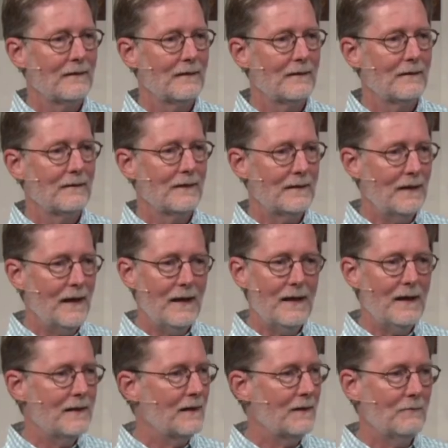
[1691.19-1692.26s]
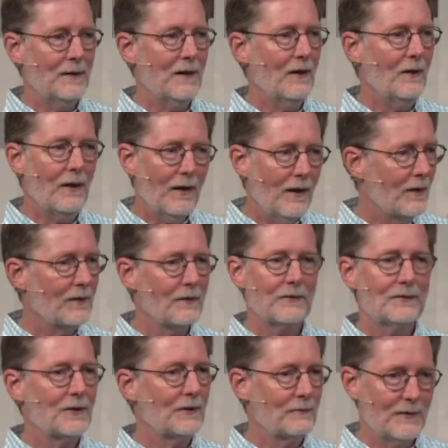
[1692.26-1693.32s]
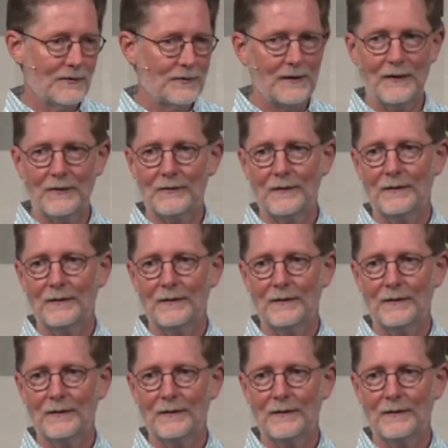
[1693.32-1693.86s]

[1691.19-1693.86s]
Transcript: that they can be hard to resist